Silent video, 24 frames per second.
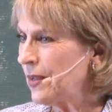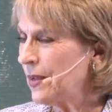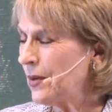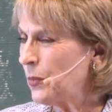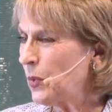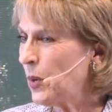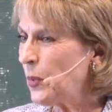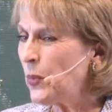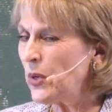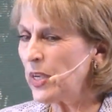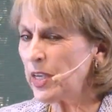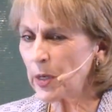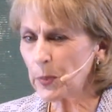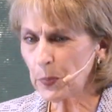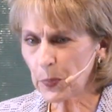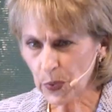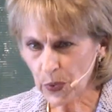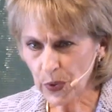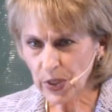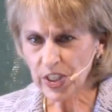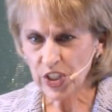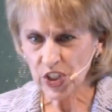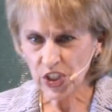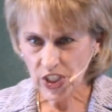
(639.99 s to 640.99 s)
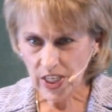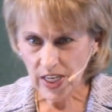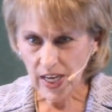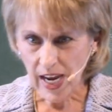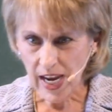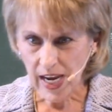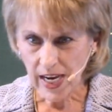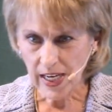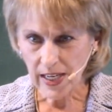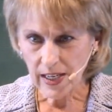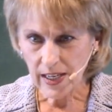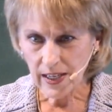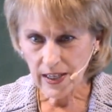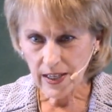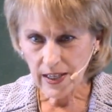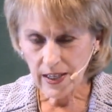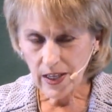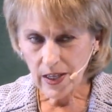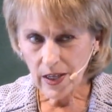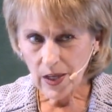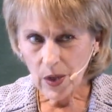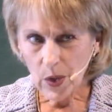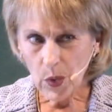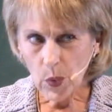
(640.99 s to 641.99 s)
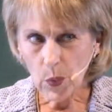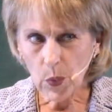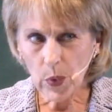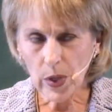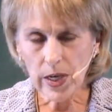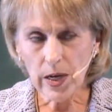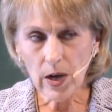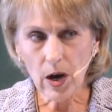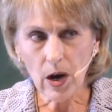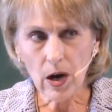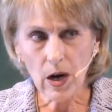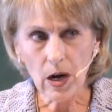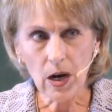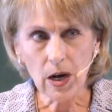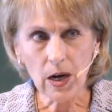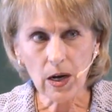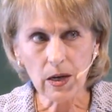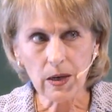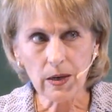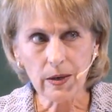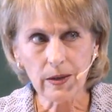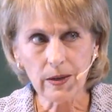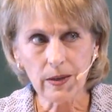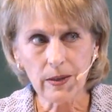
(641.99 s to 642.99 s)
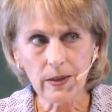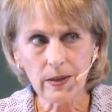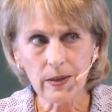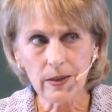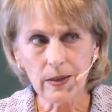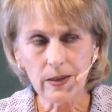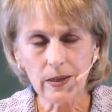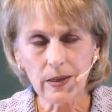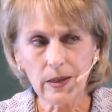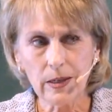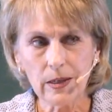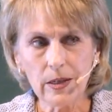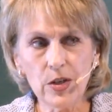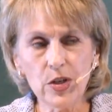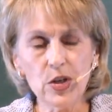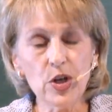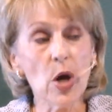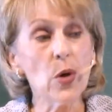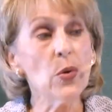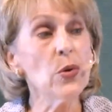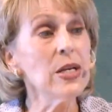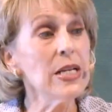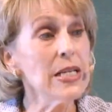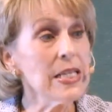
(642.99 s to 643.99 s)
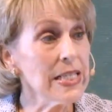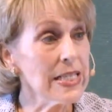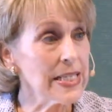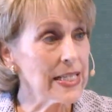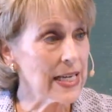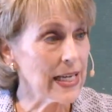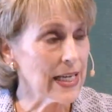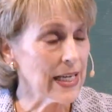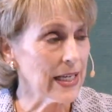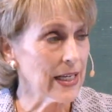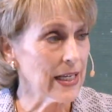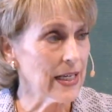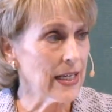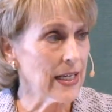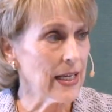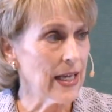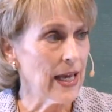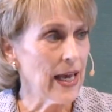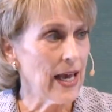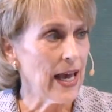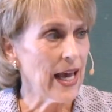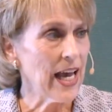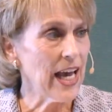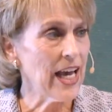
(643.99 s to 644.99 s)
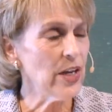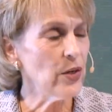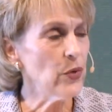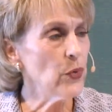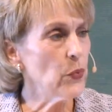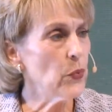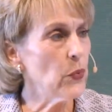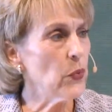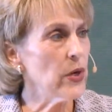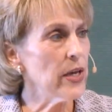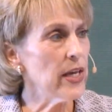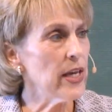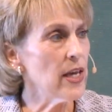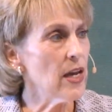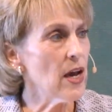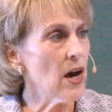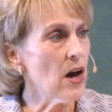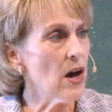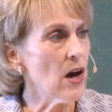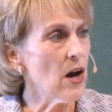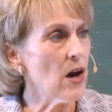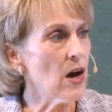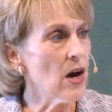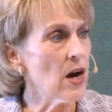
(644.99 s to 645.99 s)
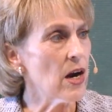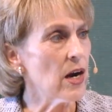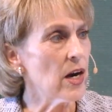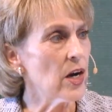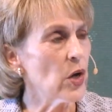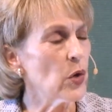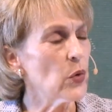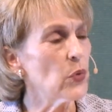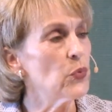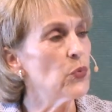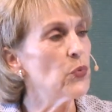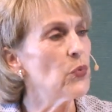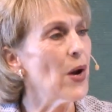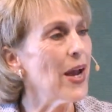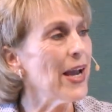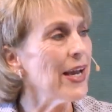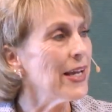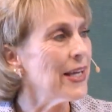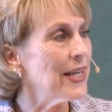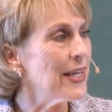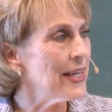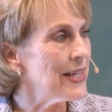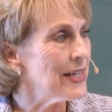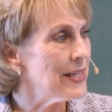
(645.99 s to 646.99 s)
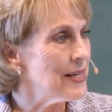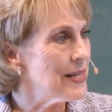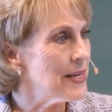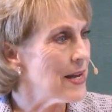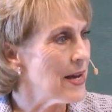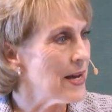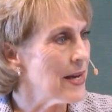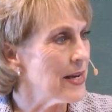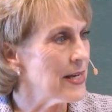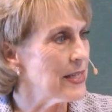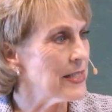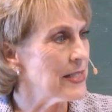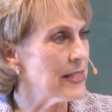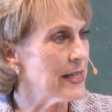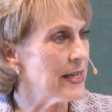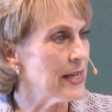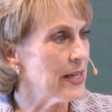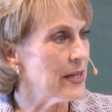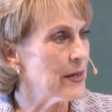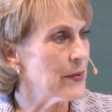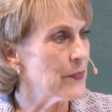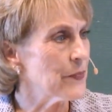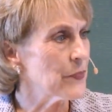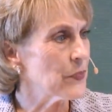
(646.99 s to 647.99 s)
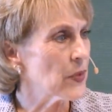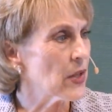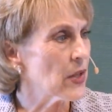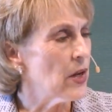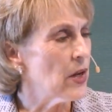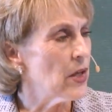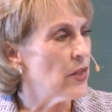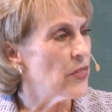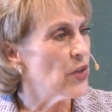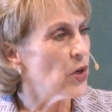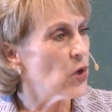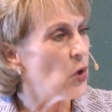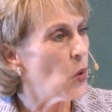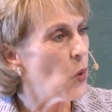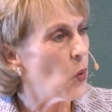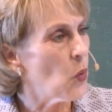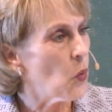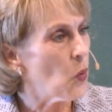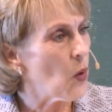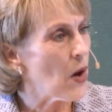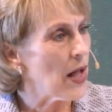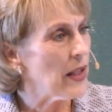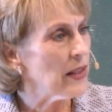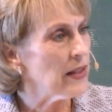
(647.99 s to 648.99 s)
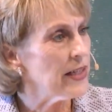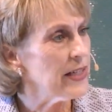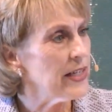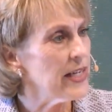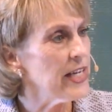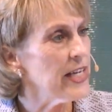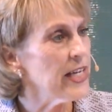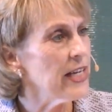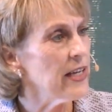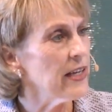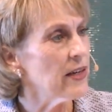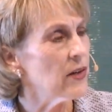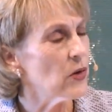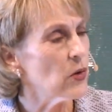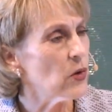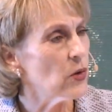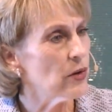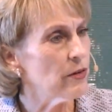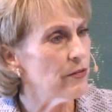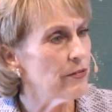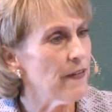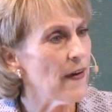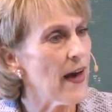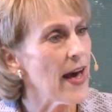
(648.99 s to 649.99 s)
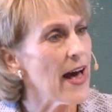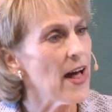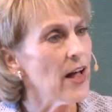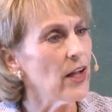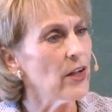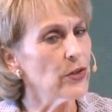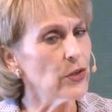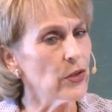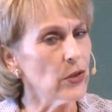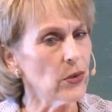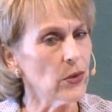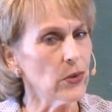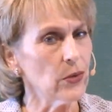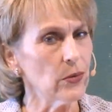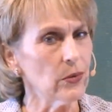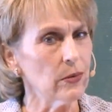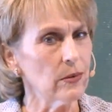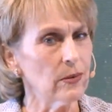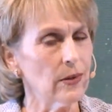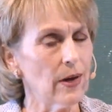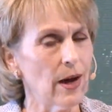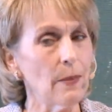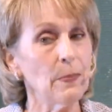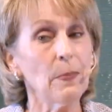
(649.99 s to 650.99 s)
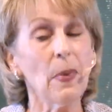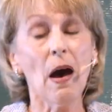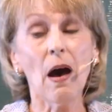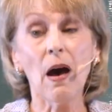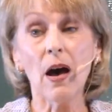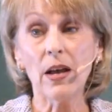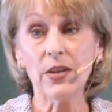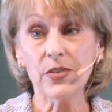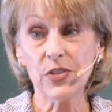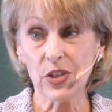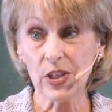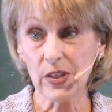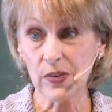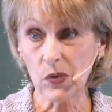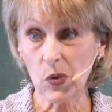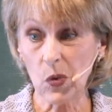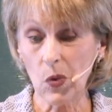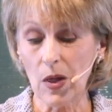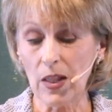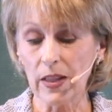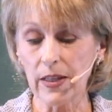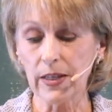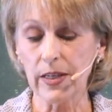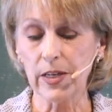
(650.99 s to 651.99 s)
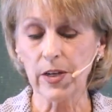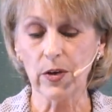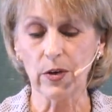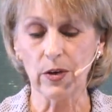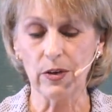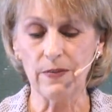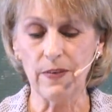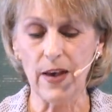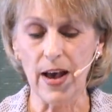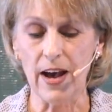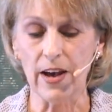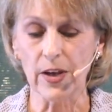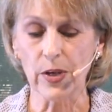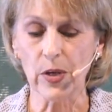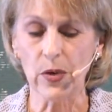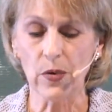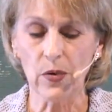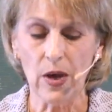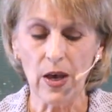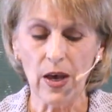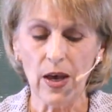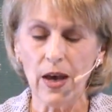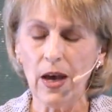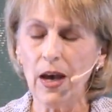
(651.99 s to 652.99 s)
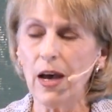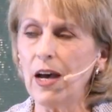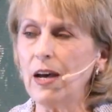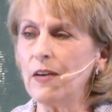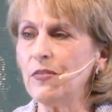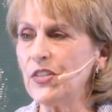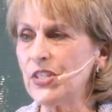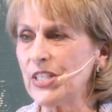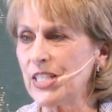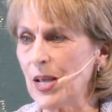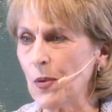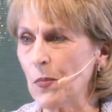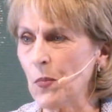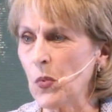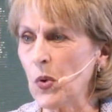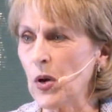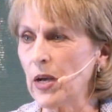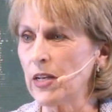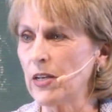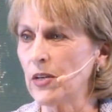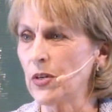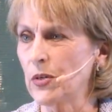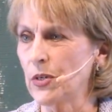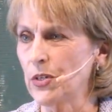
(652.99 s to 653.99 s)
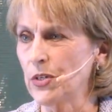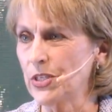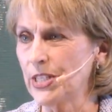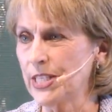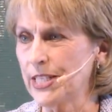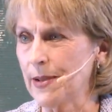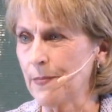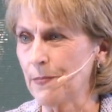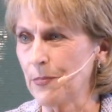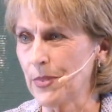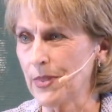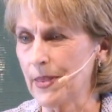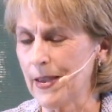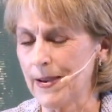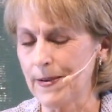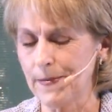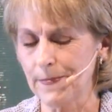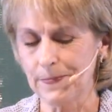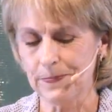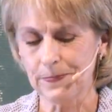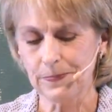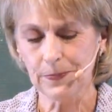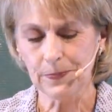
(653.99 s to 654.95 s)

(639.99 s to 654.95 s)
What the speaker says: When we appreciate, we are noticing and we are recognizing the quality or value, a positive quality or value of someone or something.